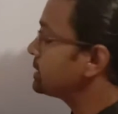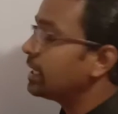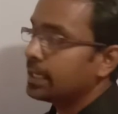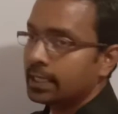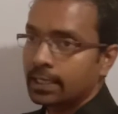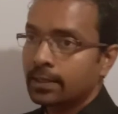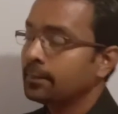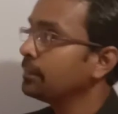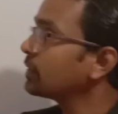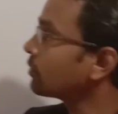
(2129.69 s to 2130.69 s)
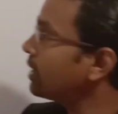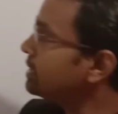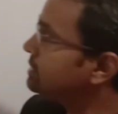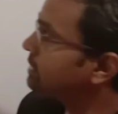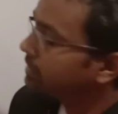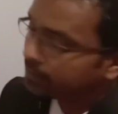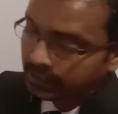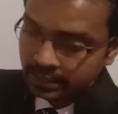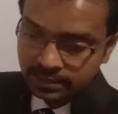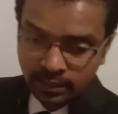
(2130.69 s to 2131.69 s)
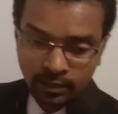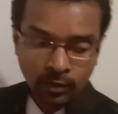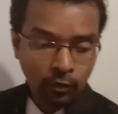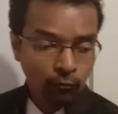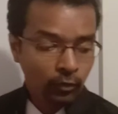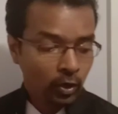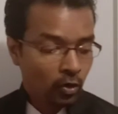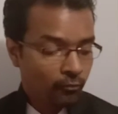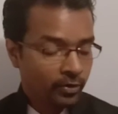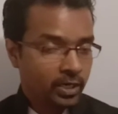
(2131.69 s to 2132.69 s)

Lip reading: 10. Right? That's a way of